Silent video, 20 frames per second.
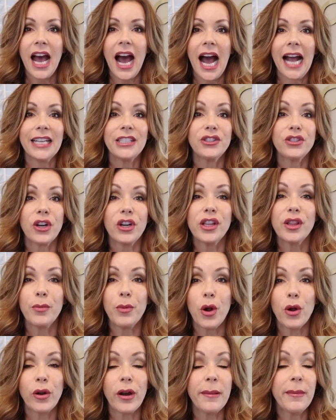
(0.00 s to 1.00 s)
I started the
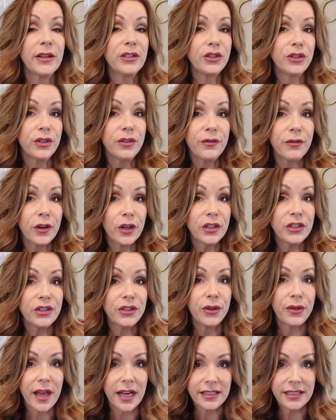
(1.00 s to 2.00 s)
program on June 1st,
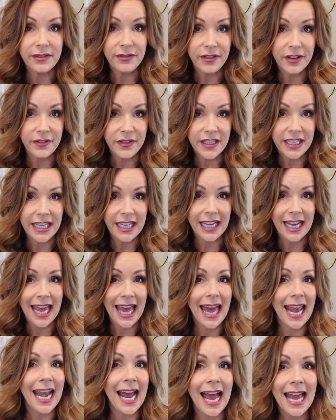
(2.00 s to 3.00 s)
2015,
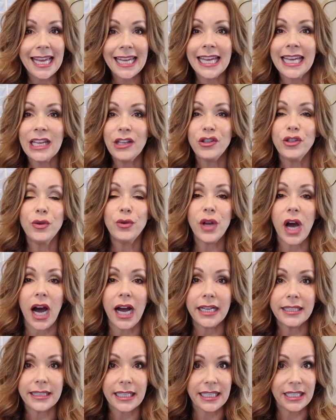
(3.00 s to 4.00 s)
and I kid you
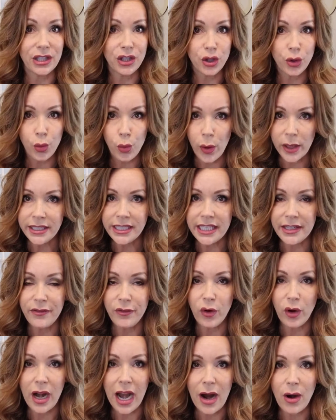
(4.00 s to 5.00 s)
not, in
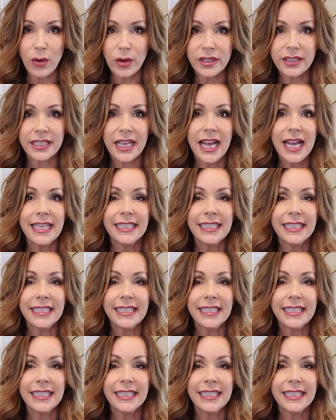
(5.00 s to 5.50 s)
24 hours,